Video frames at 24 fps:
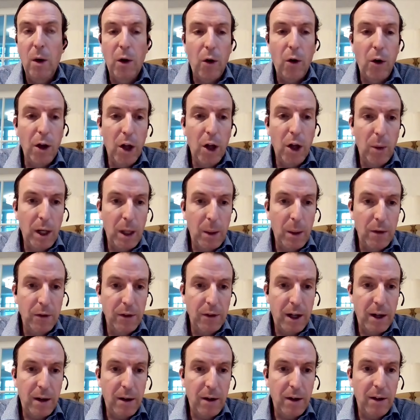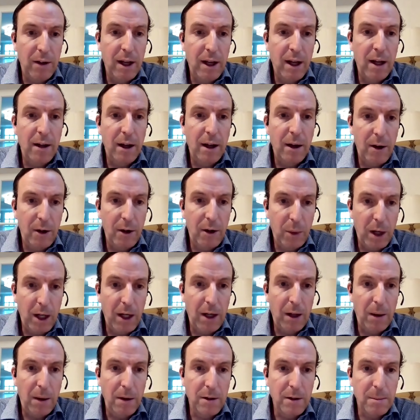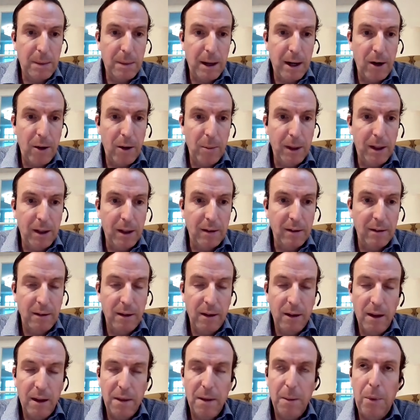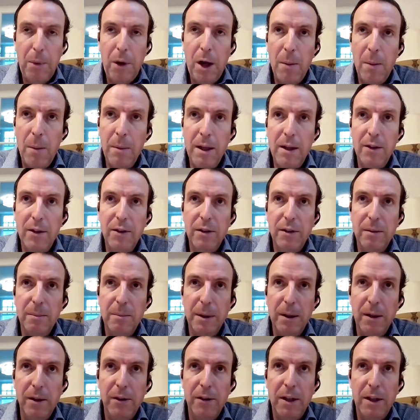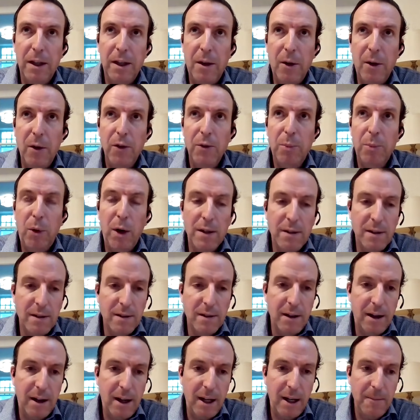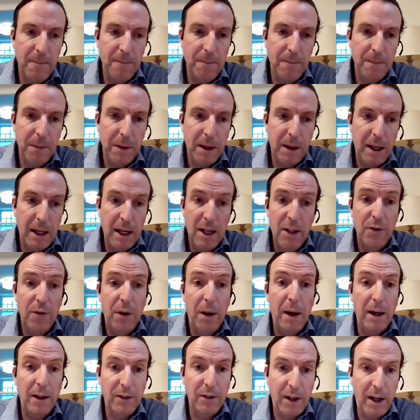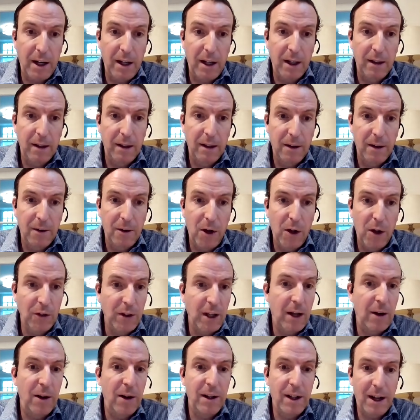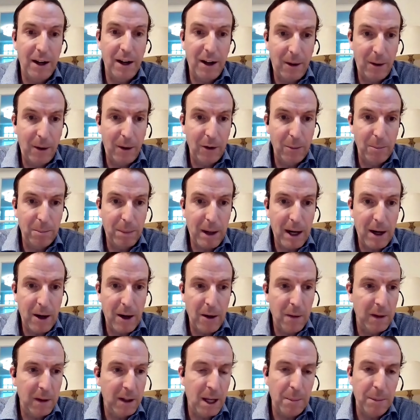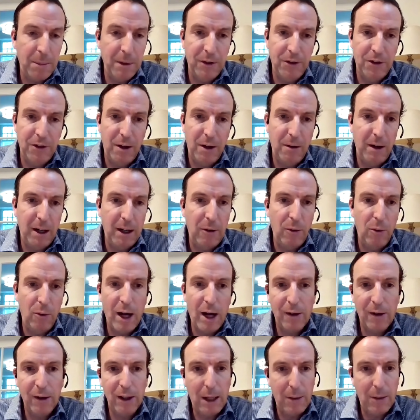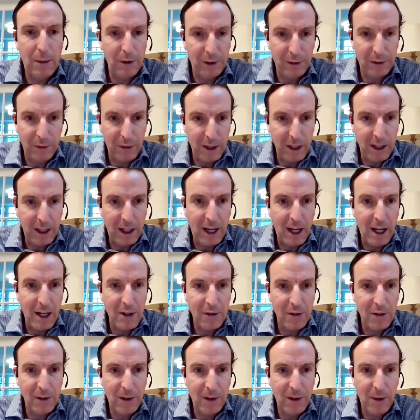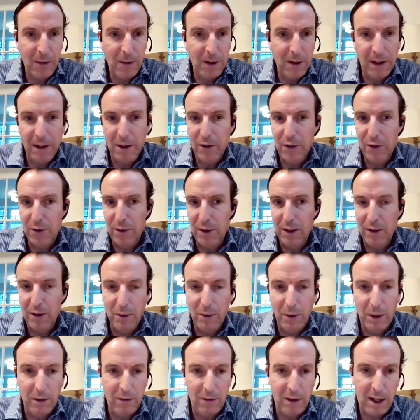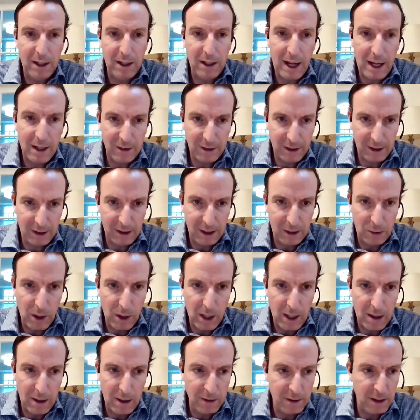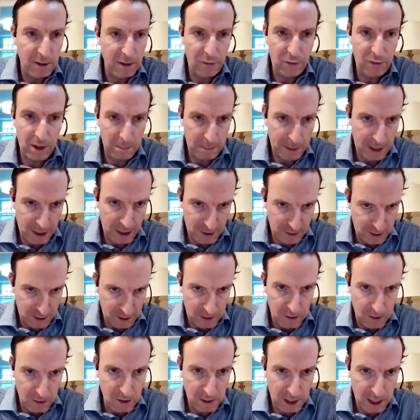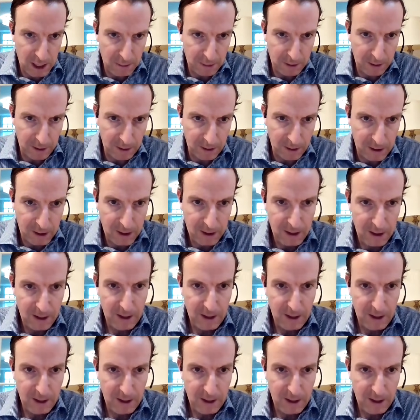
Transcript: on oil when it was 110 to 120 dollars a barrel, because the problem is, Bill, is in those points in time, it is very exciting. Oil is $110 a barrel. The company is generating record levels of free cash flow. The industry is doing fantastically well. It's on the front page of the newspaper.